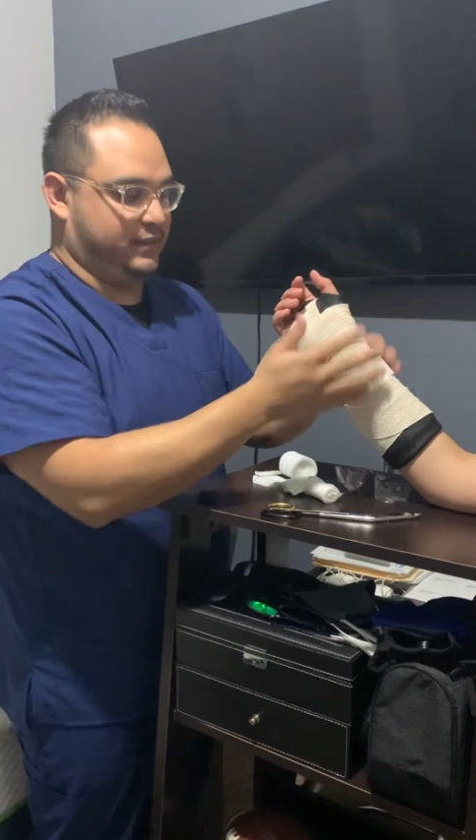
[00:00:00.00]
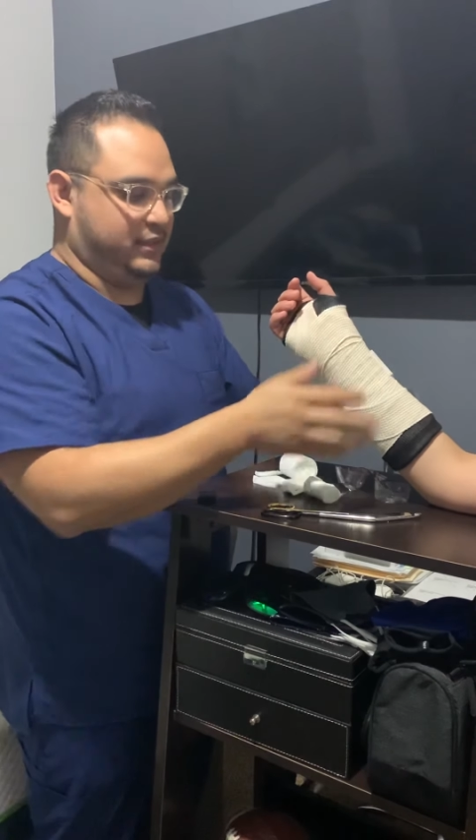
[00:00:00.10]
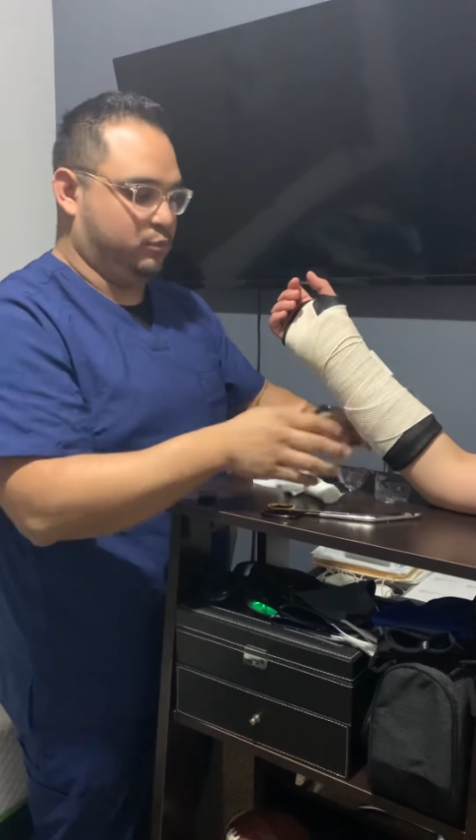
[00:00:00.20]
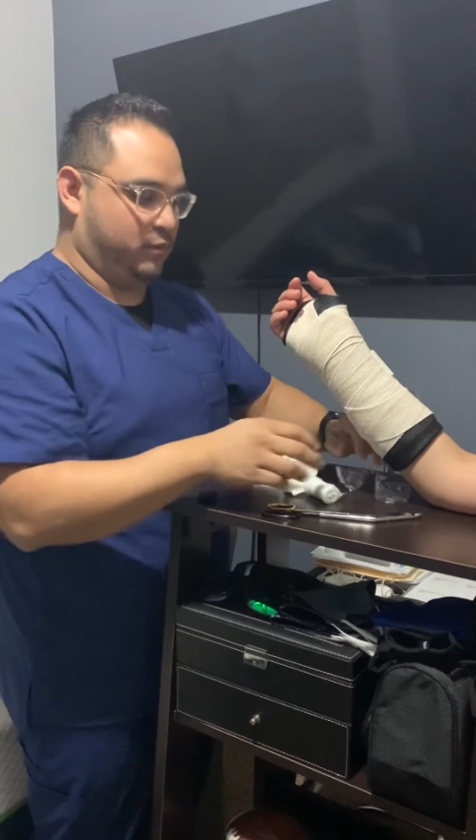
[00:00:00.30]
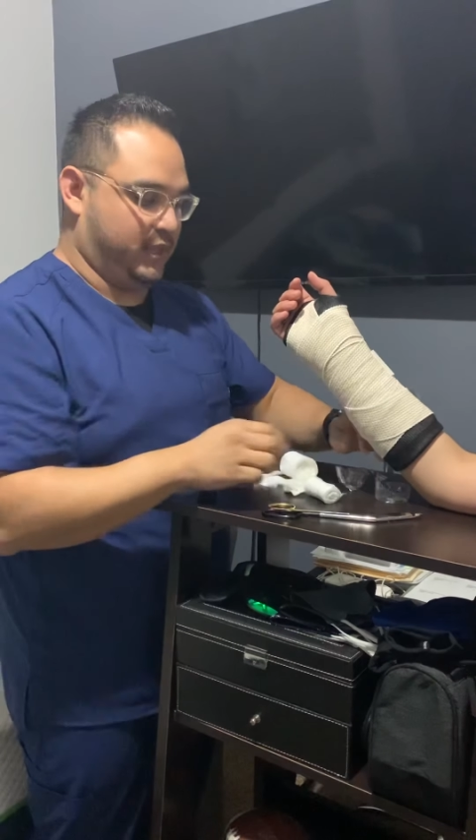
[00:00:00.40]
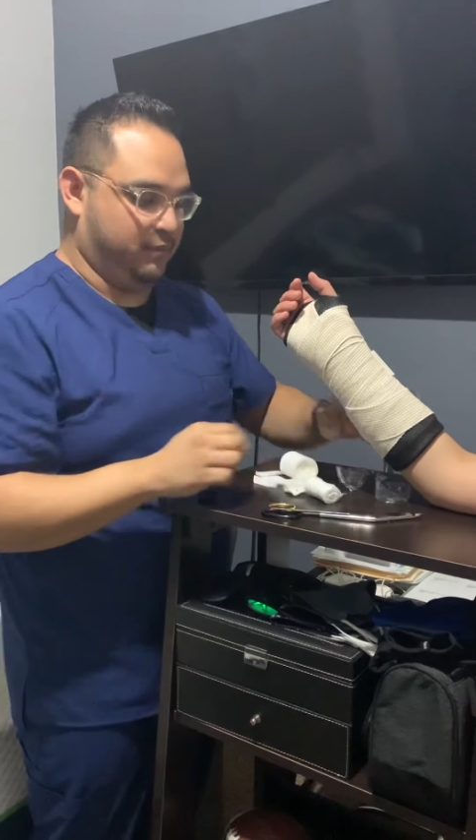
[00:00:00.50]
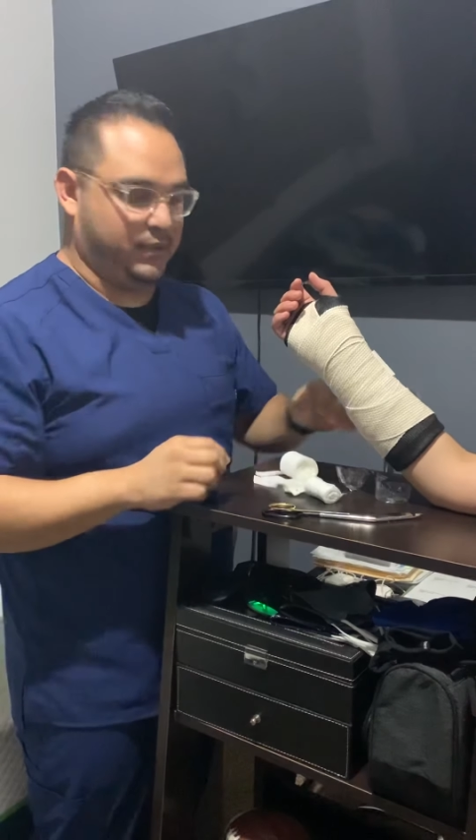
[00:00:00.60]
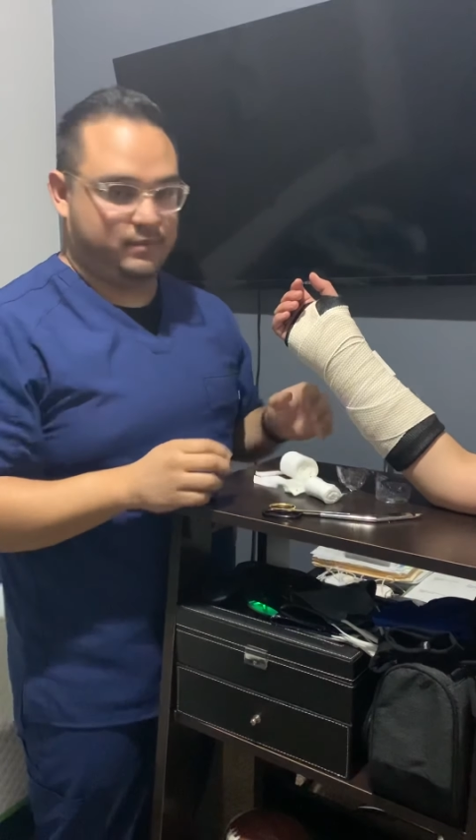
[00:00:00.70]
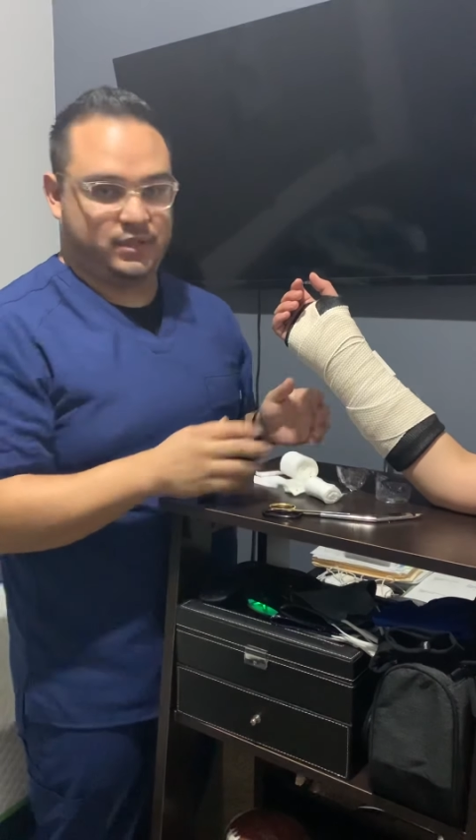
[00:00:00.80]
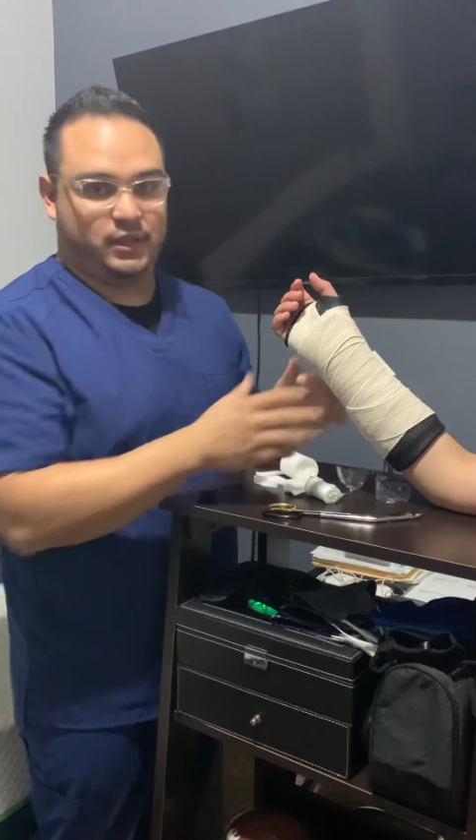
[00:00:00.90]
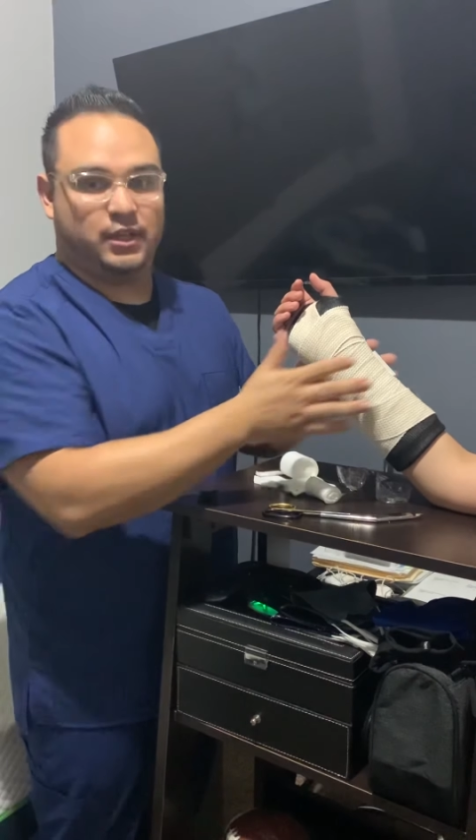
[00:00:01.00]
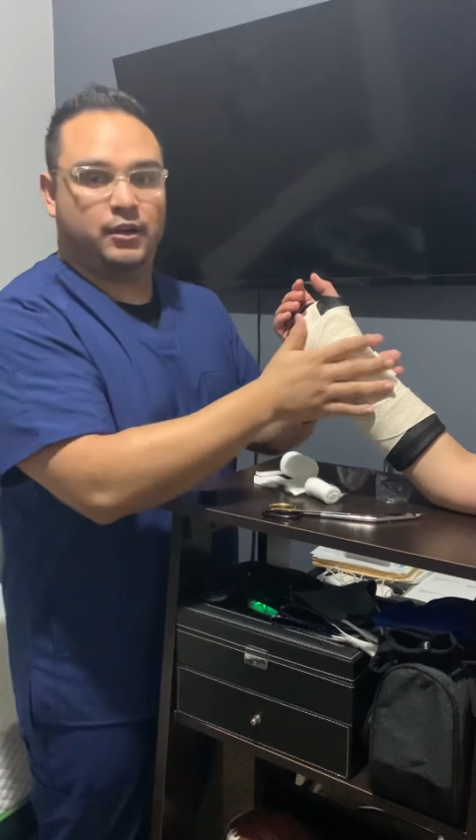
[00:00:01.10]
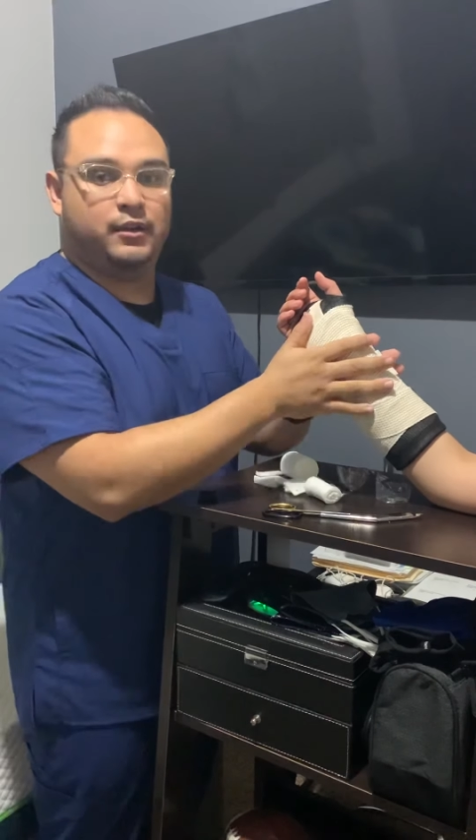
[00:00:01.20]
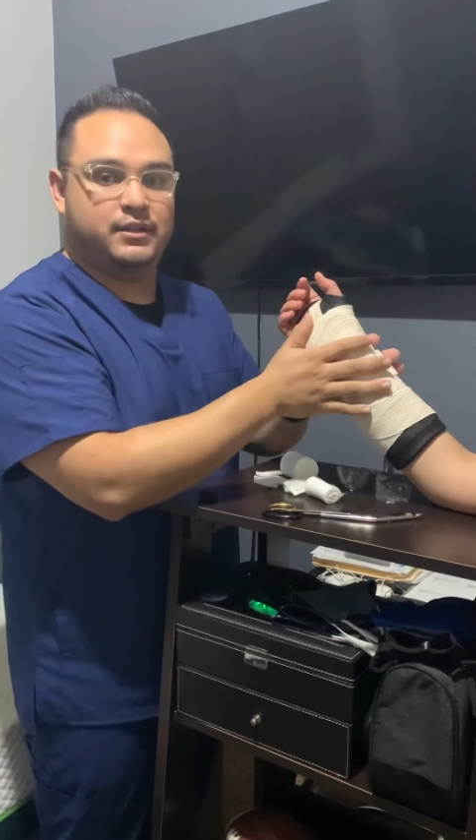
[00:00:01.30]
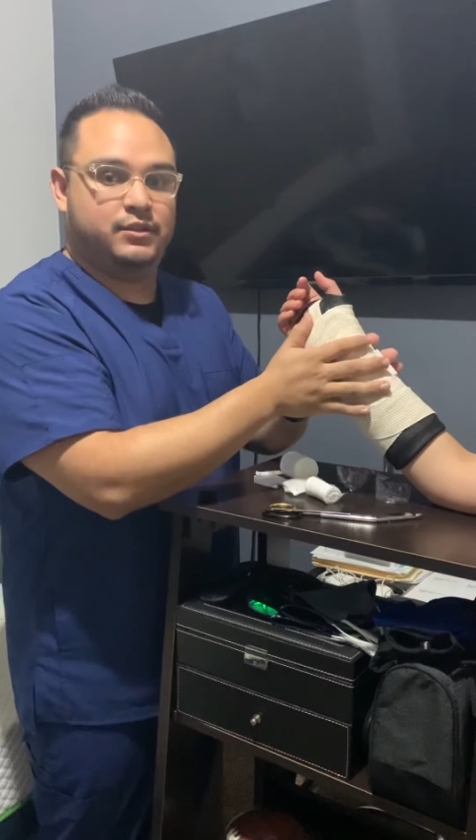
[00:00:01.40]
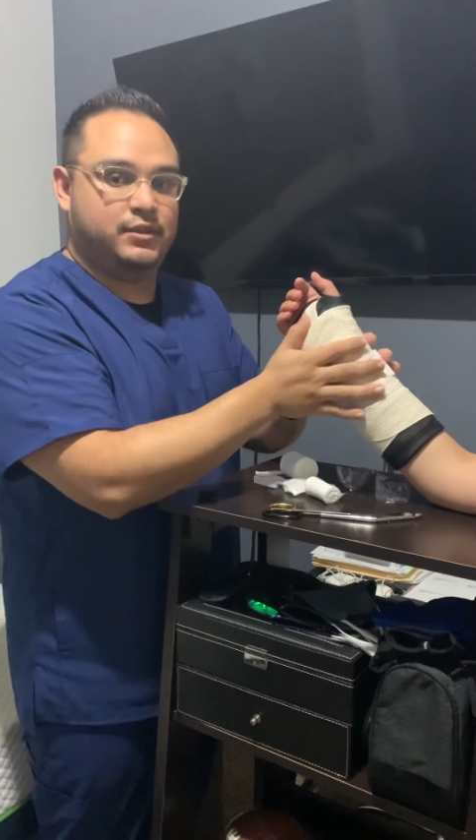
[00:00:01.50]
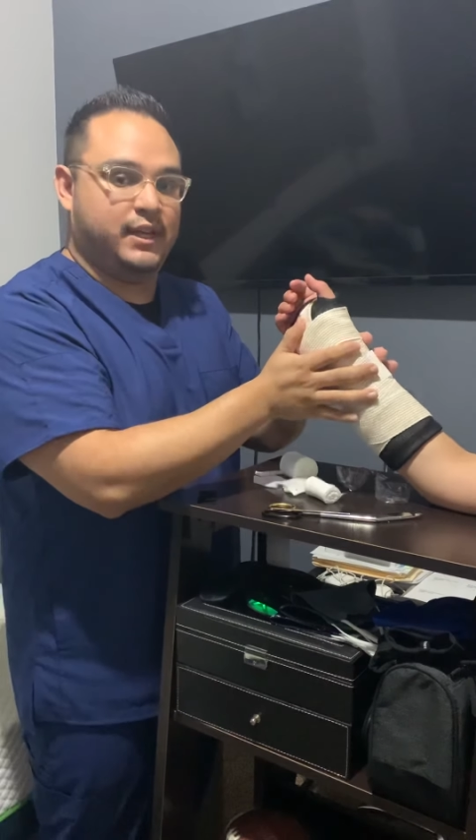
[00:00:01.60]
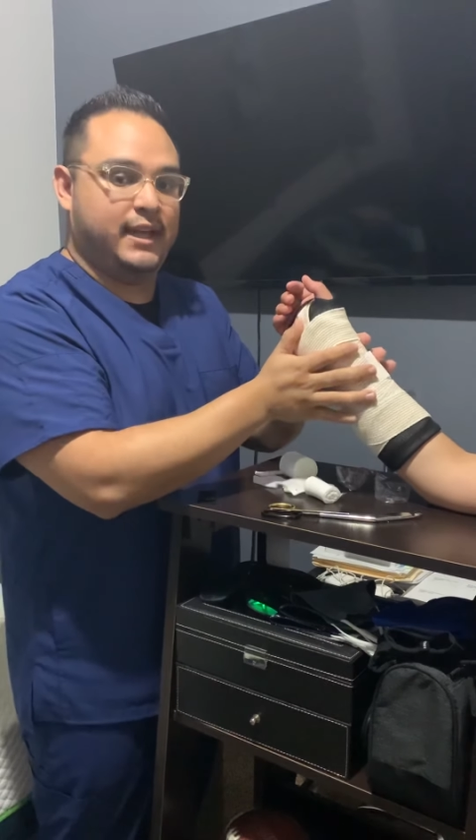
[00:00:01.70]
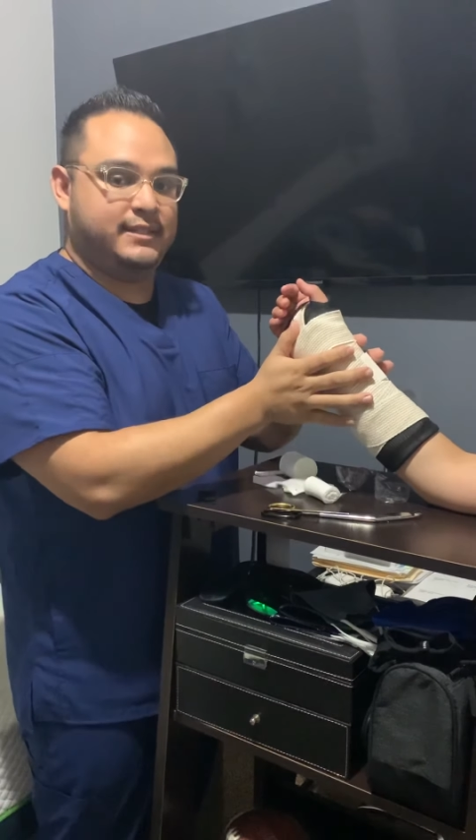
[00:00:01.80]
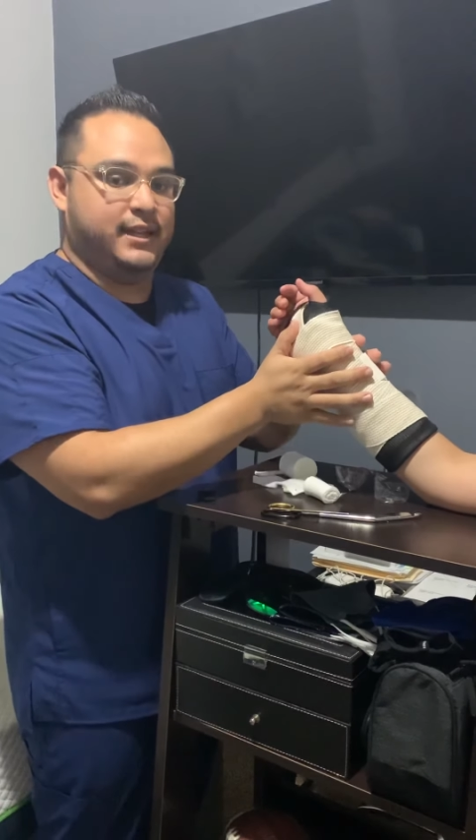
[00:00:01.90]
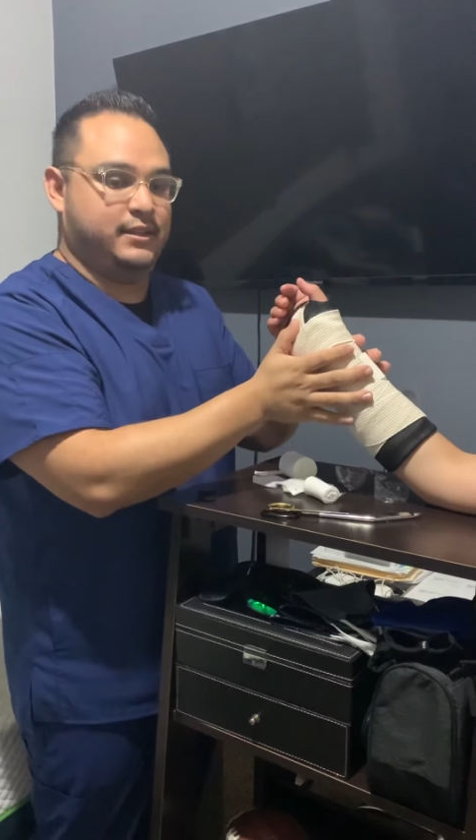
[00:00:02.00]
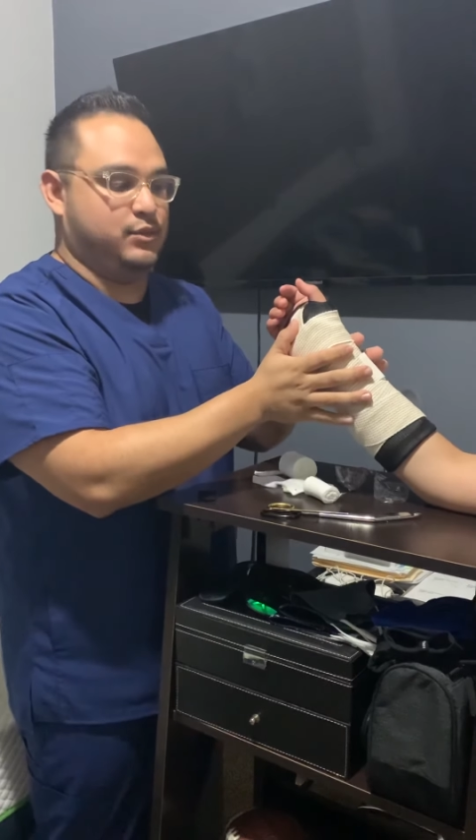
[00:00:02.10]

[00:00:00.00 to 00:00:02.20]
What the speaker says: This will keep them secure until you guys get